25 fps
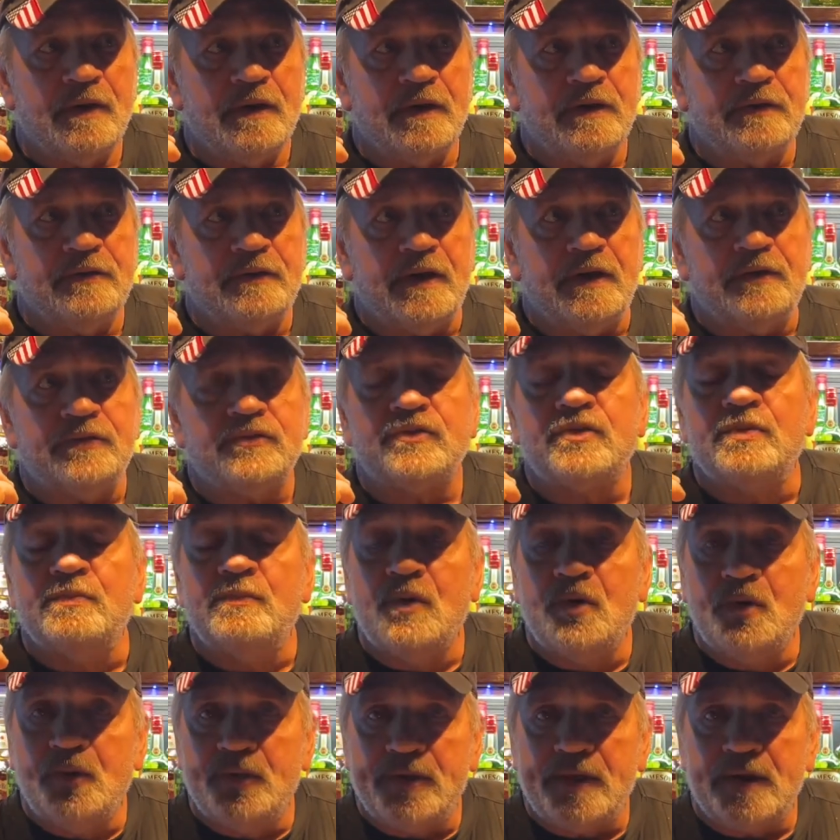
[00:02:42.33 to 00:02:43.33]
it, it's
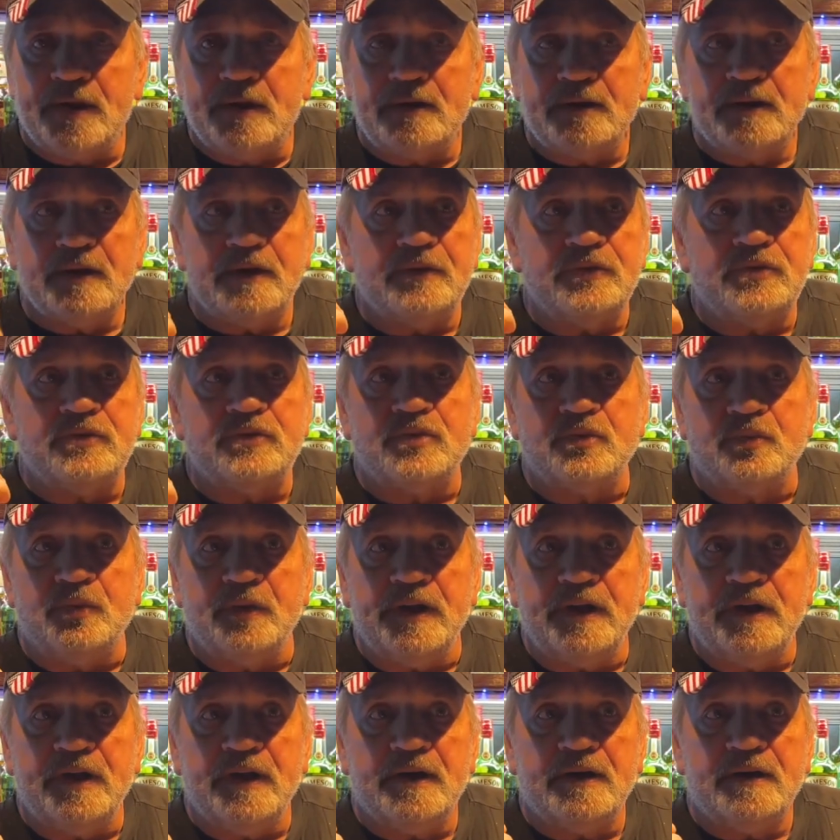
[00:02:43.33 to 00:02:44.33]
smoother, it's
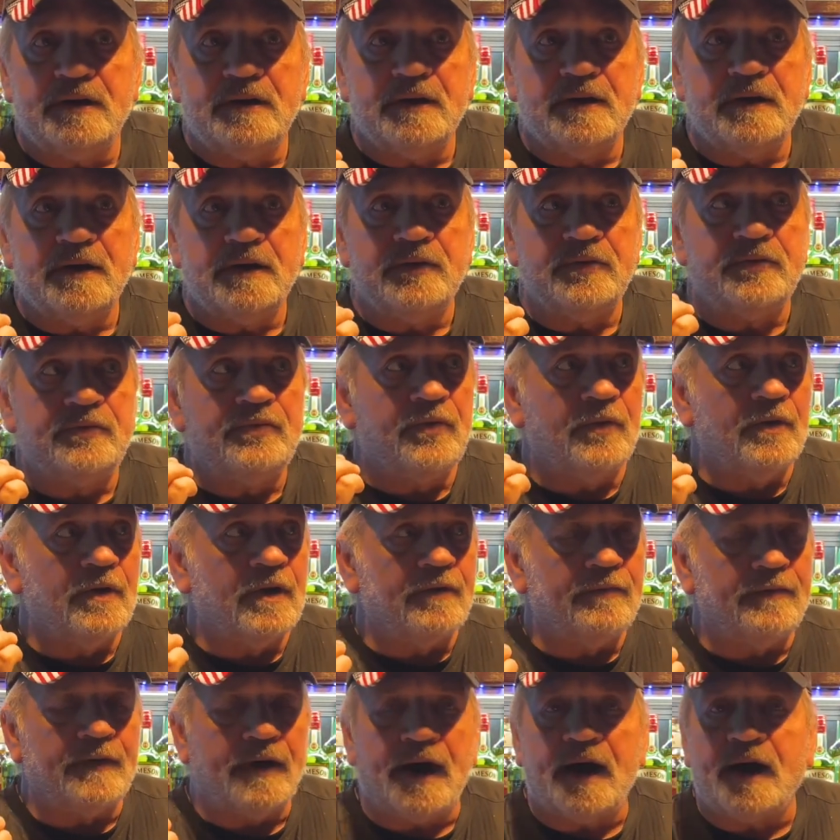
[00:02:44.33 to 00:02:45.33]
sweeter, it's full
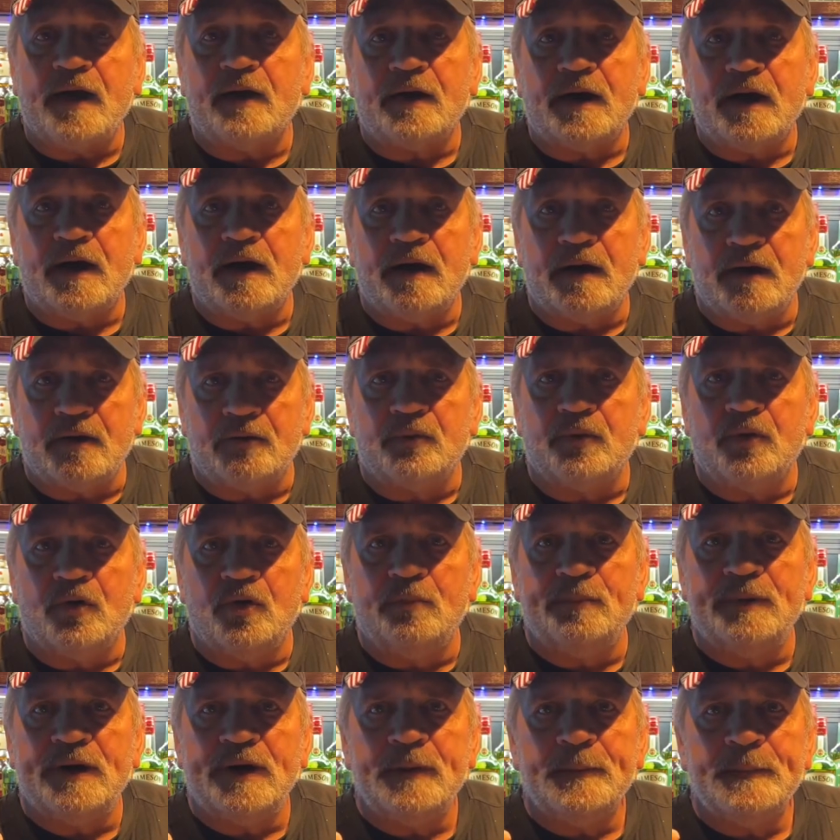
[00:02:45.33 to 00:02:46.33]
of a, a
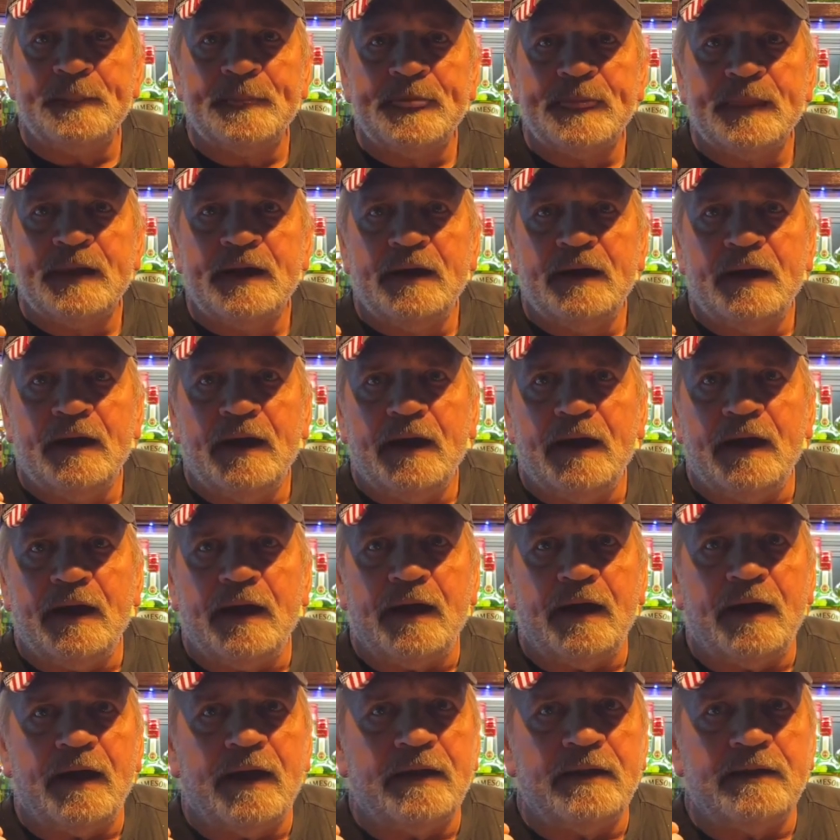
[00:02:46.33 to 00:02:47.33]
aroma
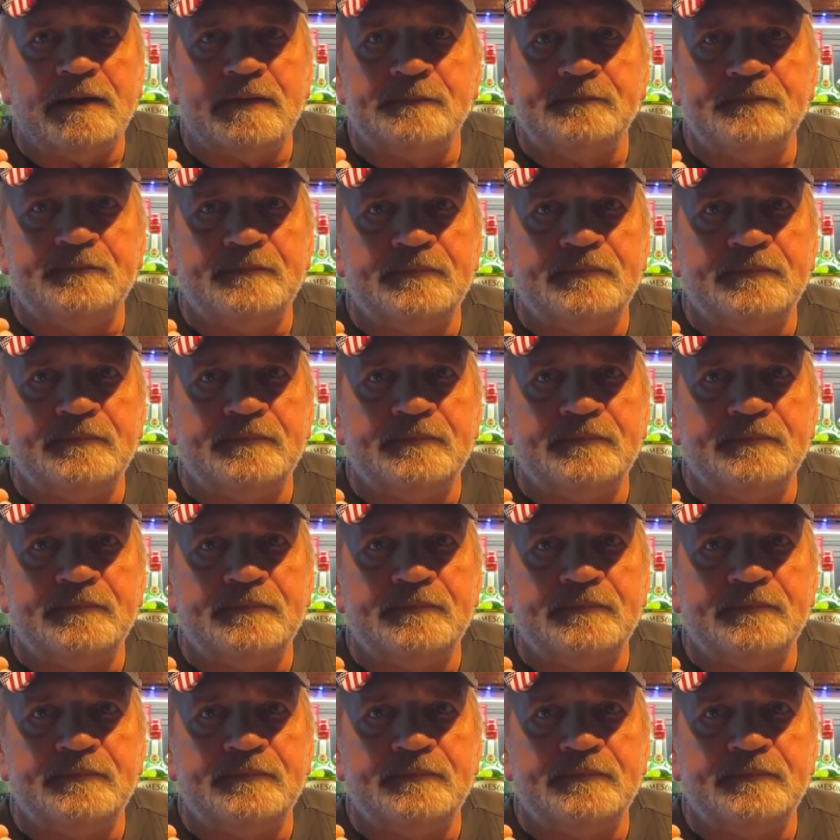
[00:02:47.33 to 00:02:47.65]
and